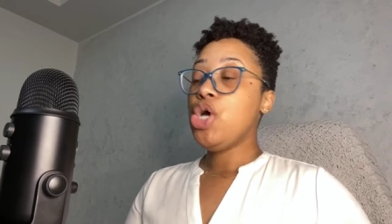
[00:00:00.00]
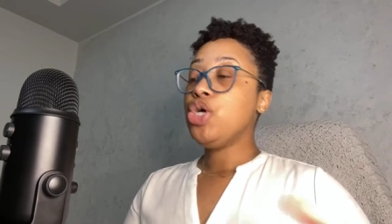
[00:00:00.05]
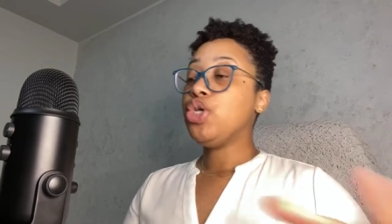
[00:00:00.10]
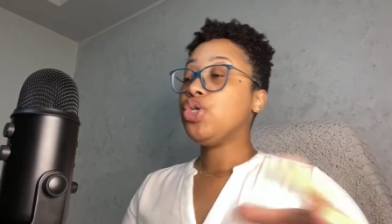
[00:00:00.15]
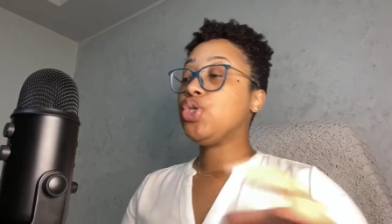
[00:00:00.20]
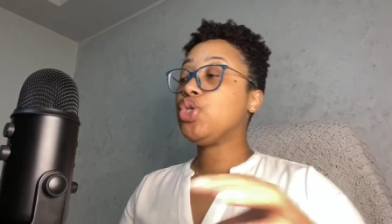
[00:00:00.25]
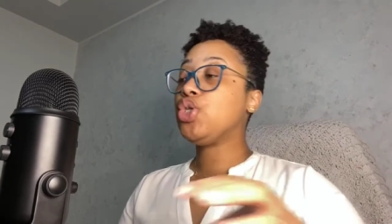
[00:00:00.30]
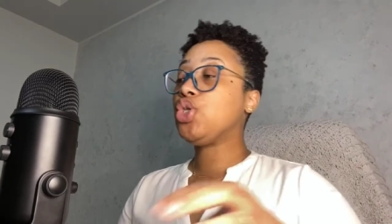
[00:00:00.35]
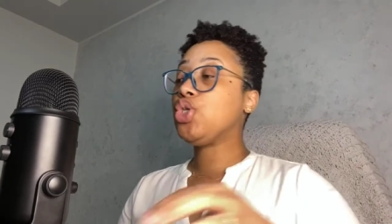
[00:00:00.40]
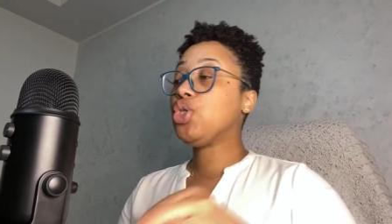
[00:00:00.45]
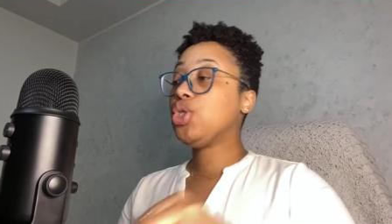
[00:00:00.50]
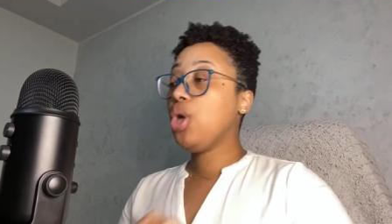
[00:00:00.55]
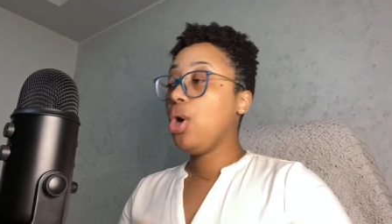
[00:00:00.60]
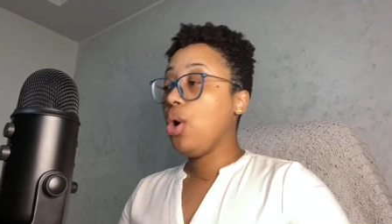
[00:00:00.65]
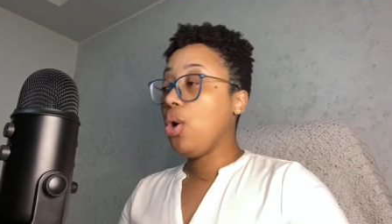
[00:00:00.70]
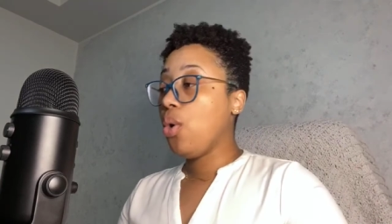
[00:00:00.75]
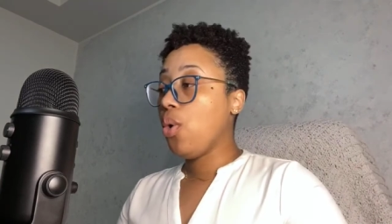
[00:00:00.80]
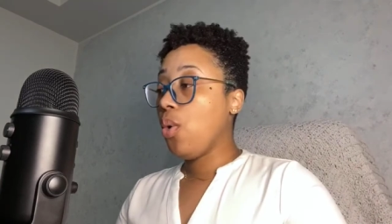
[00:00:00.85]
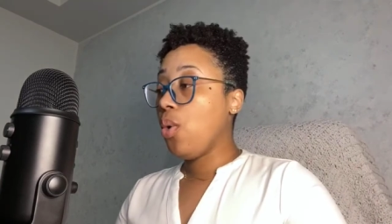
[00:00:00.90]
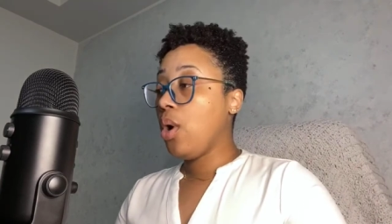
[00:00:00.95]

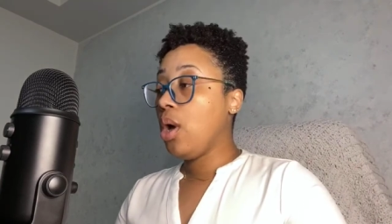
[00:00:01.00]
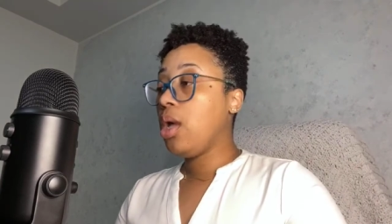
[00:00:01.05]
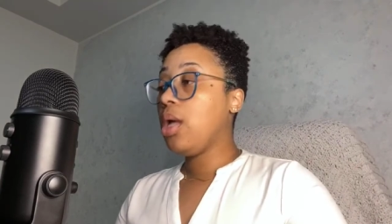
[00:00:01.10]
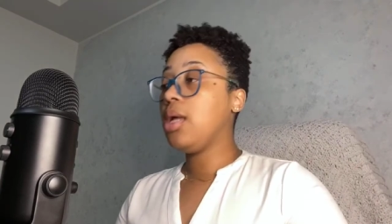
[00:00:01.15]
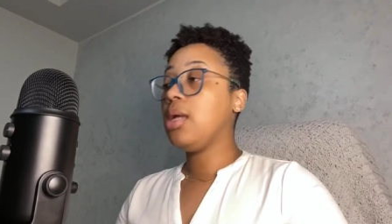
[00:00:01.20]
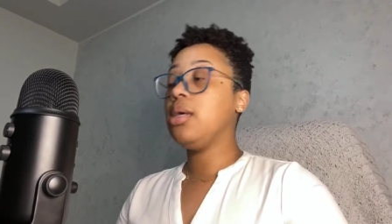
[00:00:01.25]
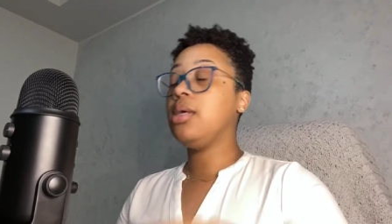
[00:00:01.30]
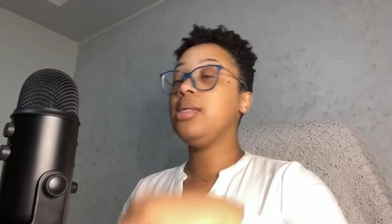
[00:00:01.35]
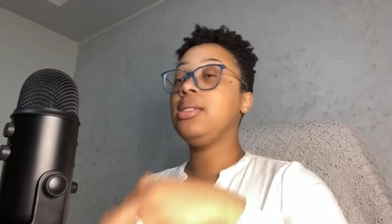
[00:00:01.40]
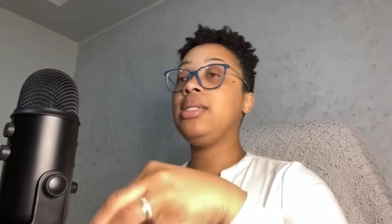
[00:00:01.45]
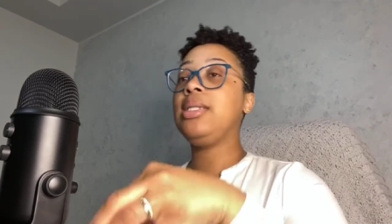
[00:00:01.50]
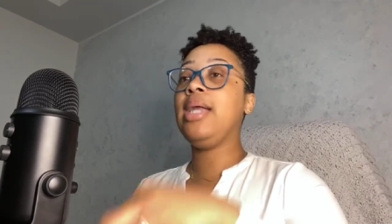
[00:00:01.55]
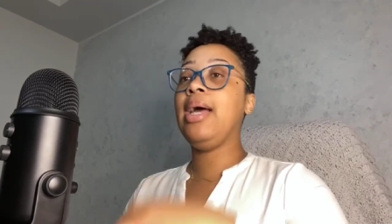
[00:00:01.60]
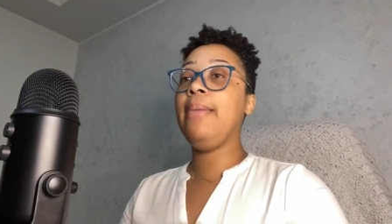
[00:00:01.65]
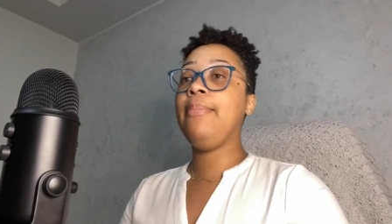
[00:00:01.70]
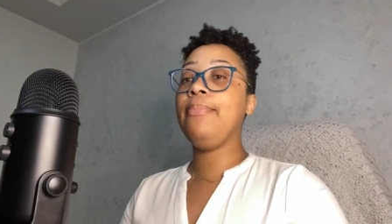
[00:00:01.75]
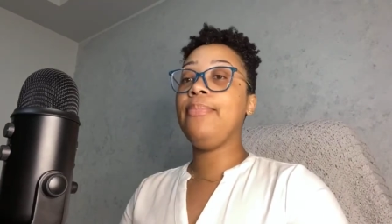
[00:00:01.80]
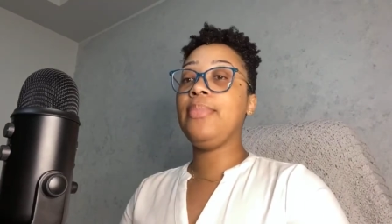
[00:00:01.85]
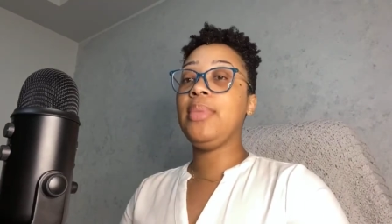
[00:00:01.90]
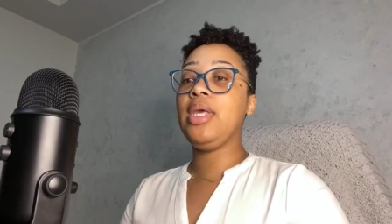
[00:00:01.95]
so
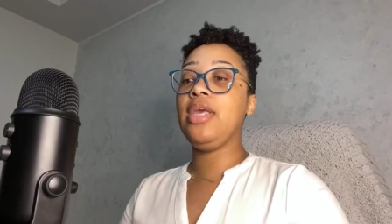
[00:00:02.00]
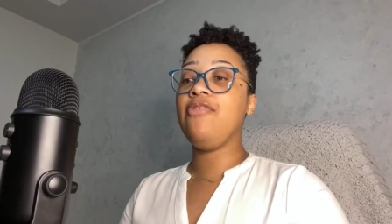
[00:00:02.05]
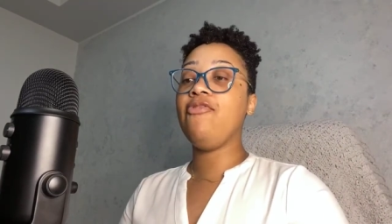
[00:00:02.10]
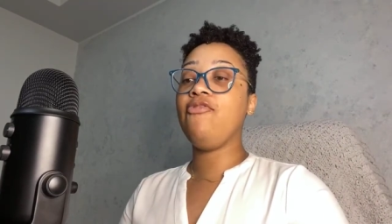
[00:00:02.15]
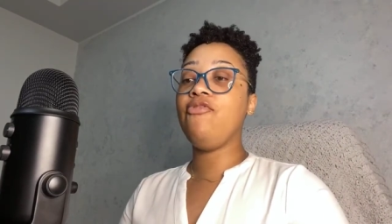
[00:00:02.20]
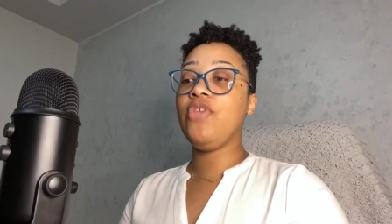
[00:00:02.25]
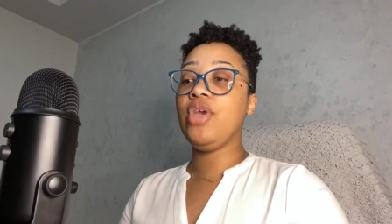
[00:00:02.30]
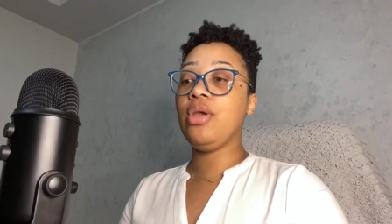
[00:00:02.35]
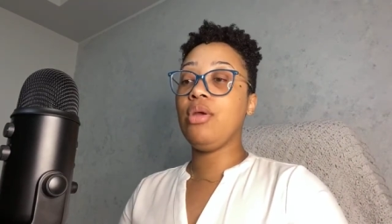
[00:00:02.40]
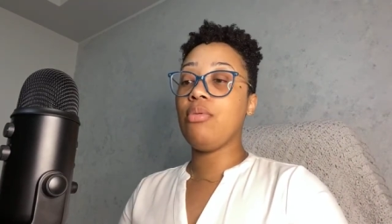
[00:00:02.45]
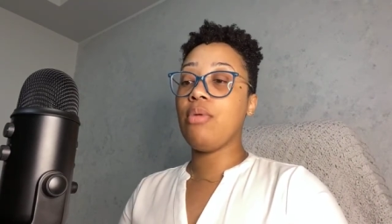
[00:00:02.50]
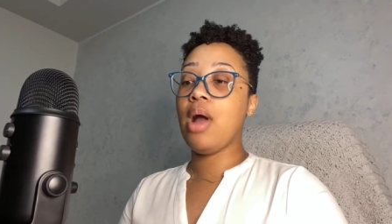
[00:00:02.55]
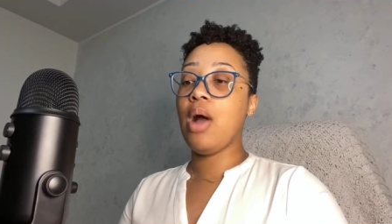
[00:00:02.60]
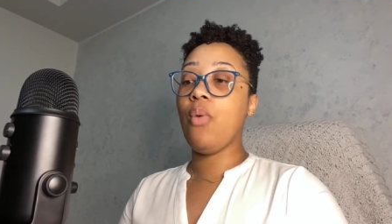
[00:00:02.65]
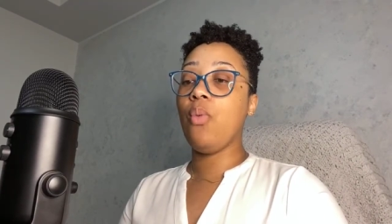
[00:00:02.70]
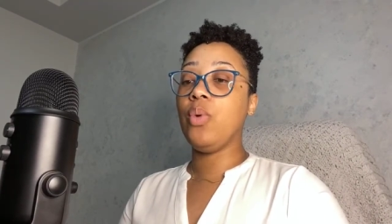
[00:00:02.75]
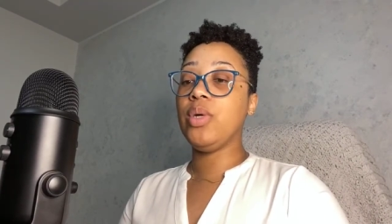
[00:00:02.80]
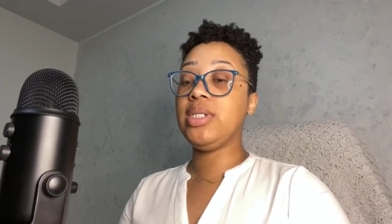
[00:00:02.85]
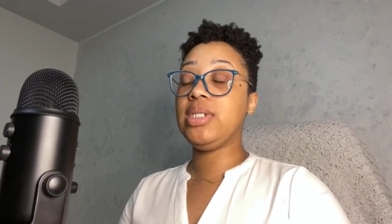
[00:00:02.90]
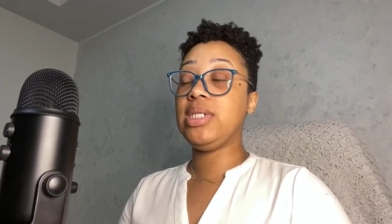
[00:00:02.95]
let me figure
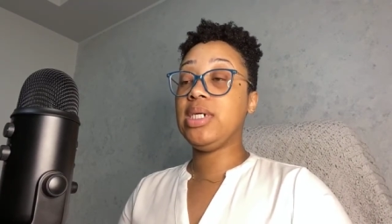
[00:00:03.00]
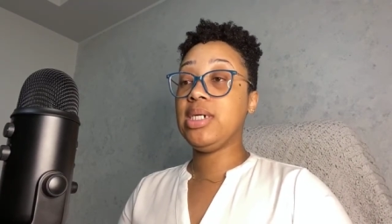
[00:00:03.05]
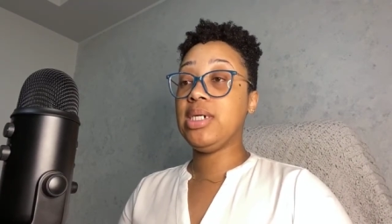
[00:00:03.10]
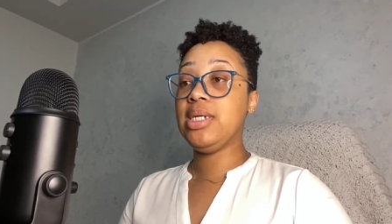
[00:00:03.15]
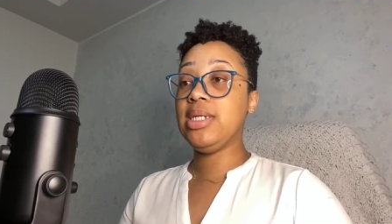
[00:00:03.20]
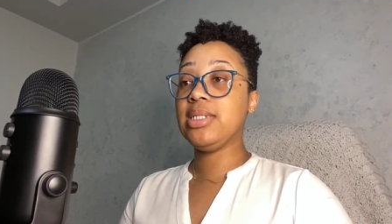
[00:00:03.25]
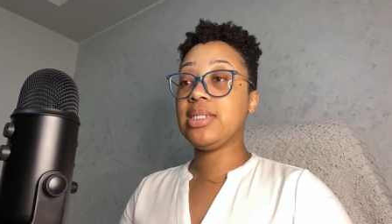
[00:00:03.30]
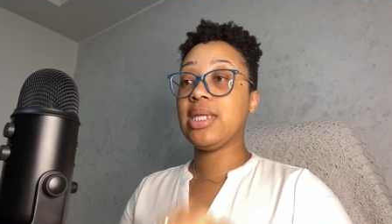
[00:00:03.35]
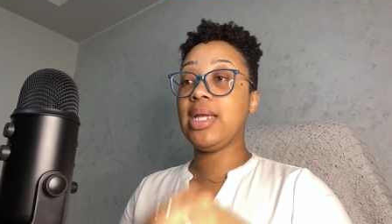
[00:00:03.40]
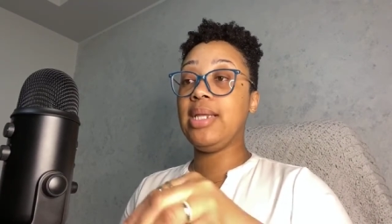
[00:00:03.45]
out what does